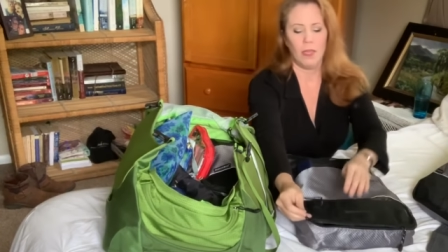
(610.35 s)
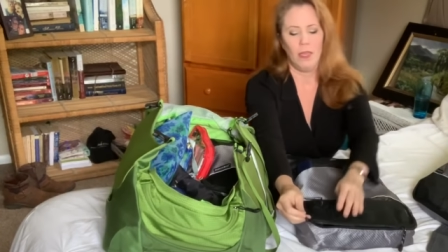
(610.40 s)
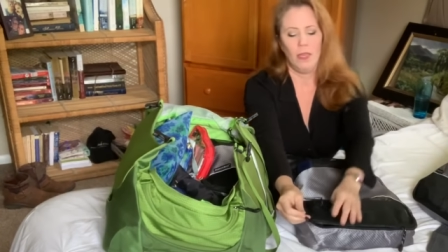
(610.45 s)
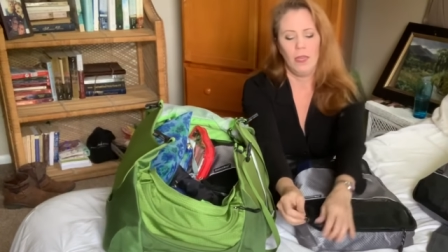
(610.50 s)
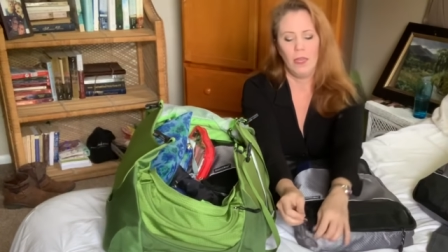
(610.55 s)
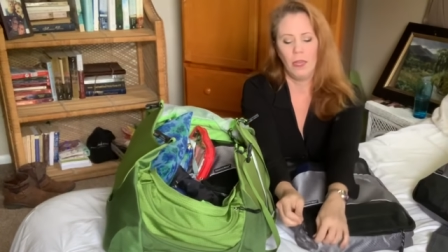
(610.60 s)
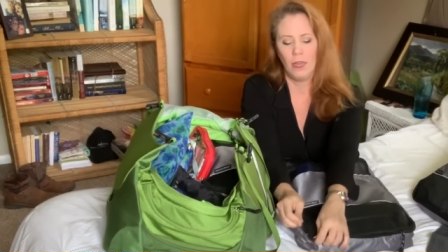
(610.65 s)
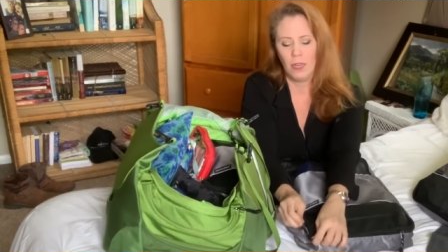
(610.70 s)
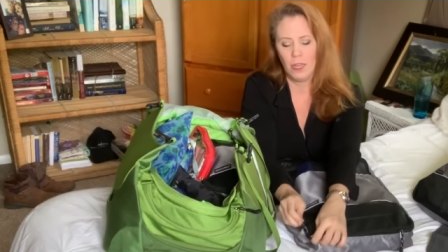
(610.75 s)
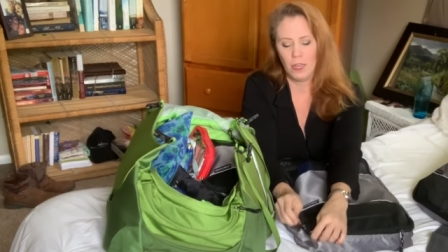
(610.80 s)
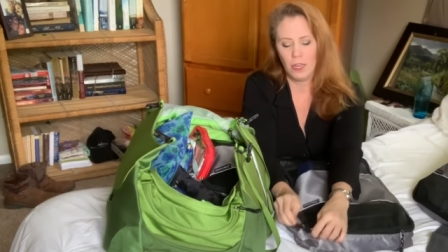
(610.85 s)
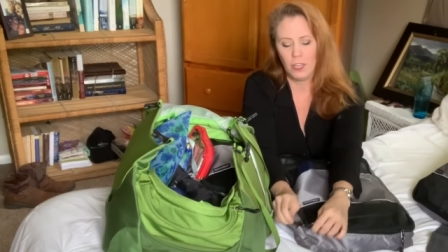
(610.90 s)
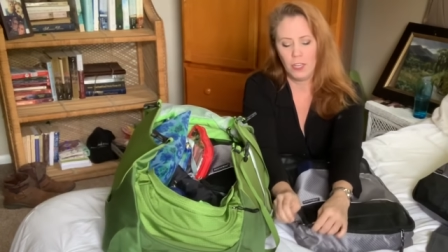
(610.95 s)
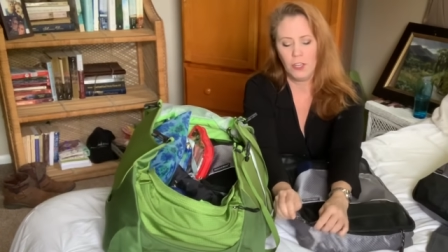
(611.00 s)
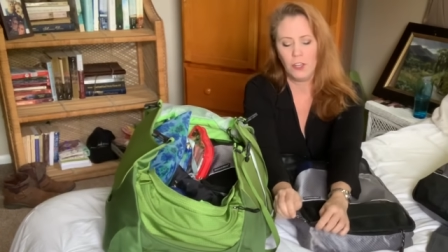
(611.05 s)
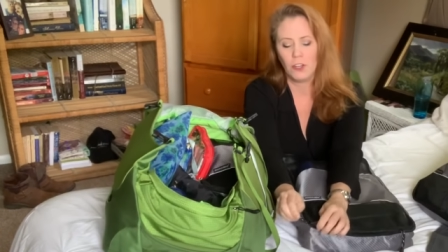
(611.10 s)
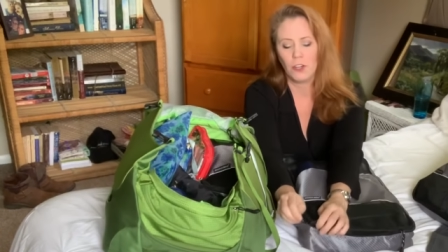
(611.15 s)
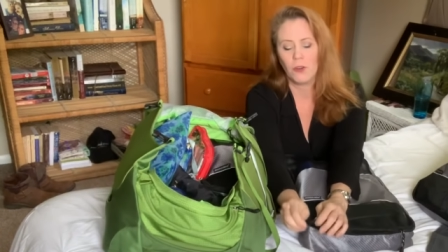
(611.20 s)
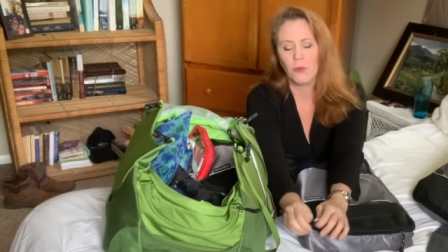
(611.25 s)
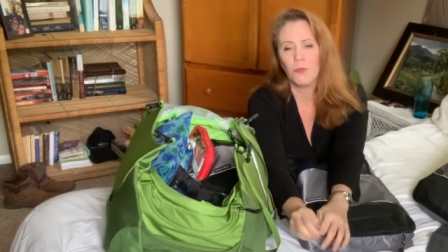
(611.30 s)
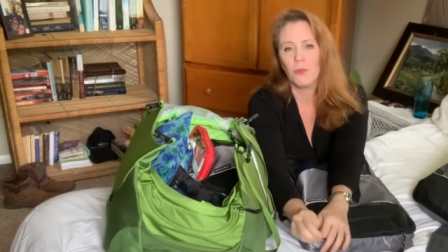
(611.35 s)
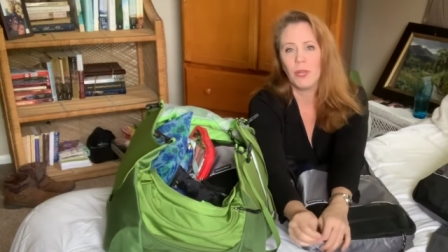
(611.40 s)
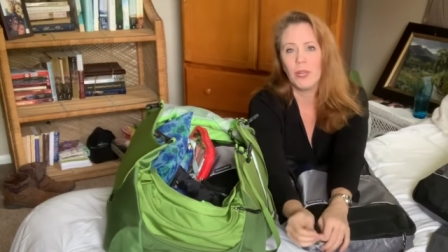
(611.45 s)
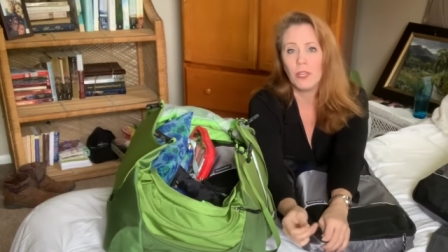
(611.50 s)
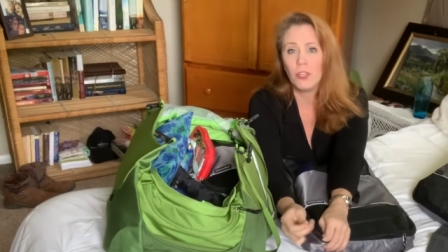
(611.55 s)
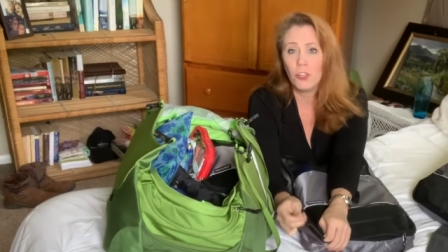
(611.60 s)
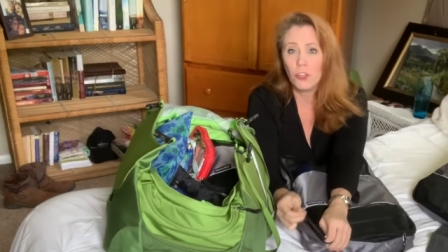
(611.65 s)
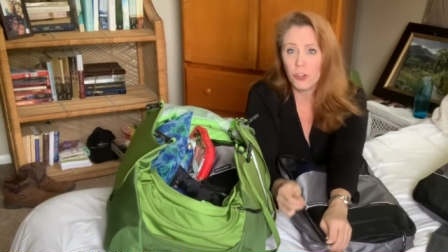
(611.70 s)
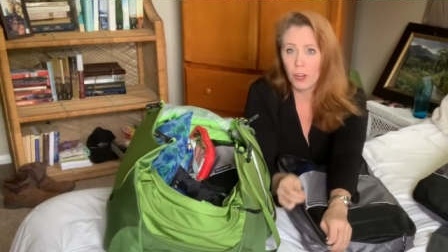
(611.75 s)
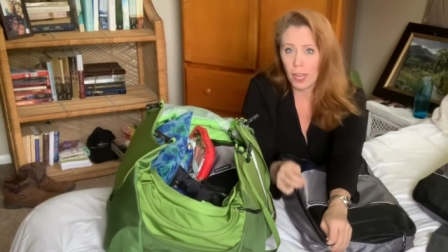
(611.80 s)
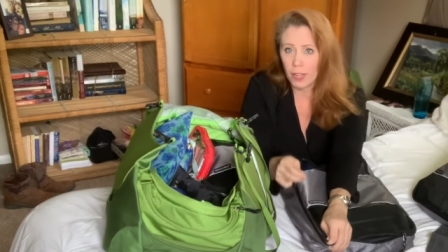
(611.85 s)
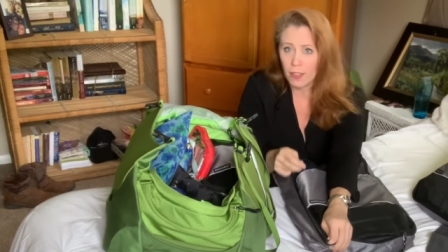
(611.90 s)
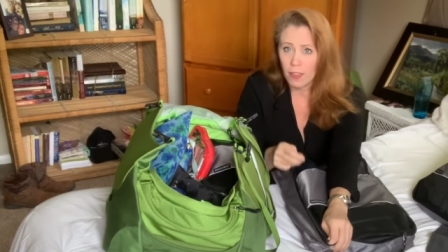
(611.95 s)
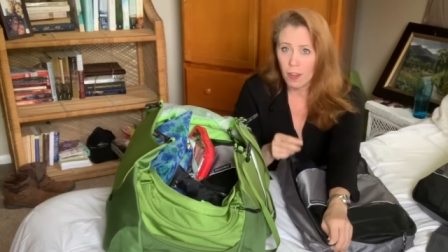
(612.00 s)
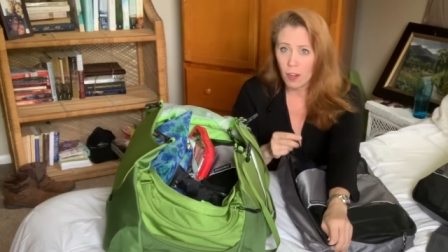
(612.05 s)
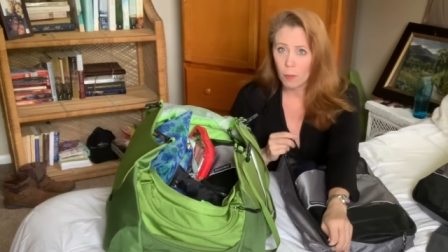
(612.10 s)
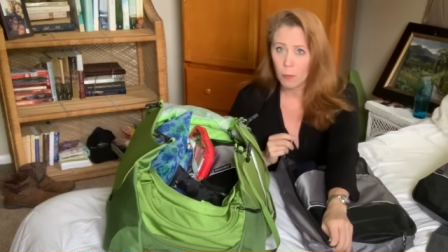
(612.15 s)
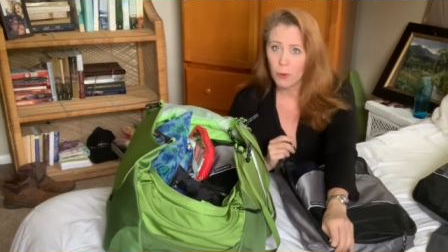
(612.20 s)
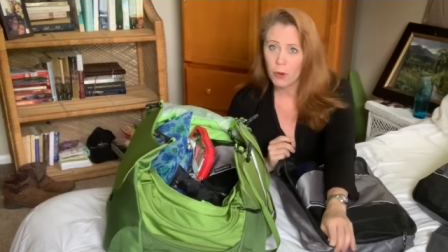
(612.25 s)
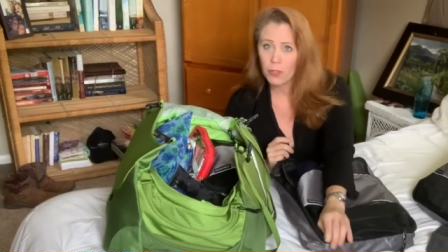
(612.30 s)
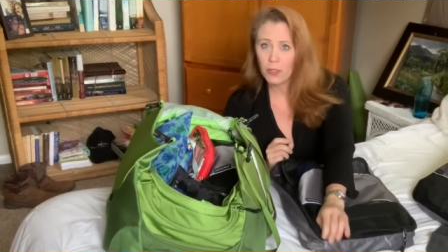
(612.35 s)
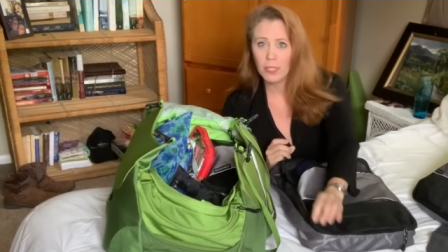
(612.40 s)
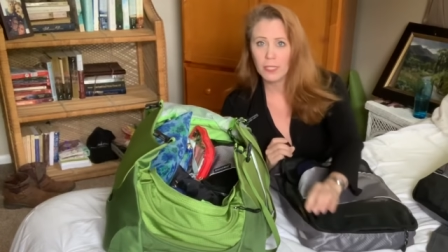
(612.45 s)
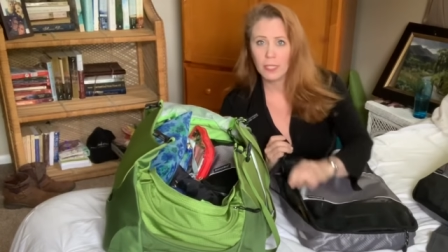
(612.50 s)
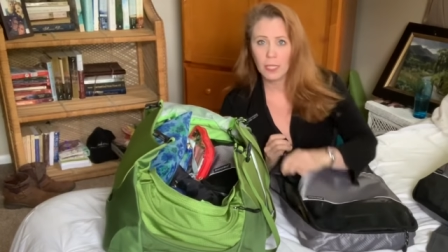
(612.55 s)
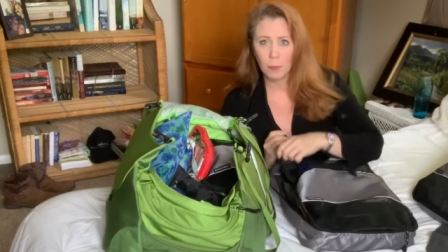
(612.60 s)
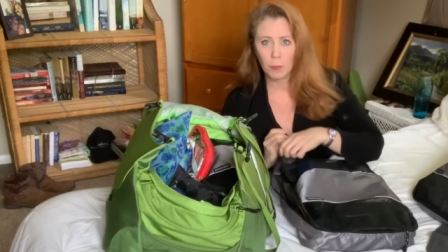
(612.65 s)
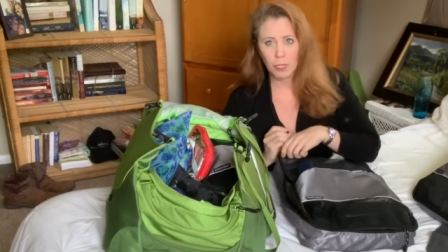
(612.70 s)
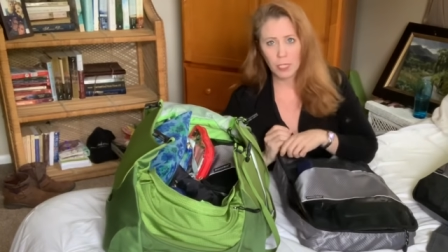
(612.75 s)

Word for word: and in here, when you're at the airport and they say,